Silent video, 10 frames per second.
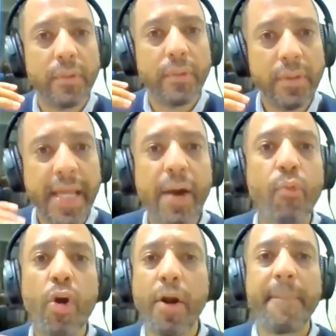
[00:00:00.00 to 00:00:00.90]

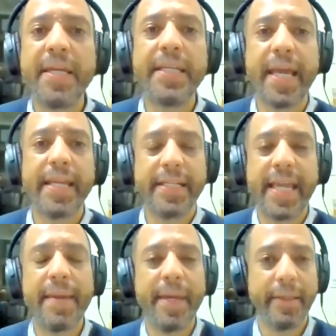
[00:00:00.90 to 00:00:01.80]
network mediated
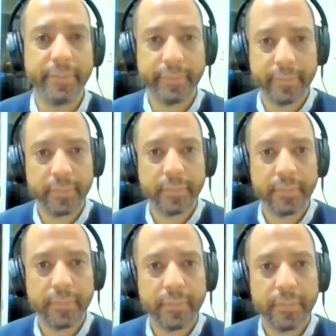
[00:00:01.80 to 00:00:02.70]
gaming,
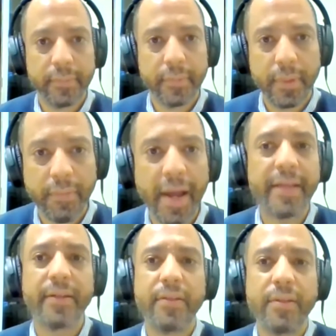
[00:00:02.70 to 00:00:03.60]
right?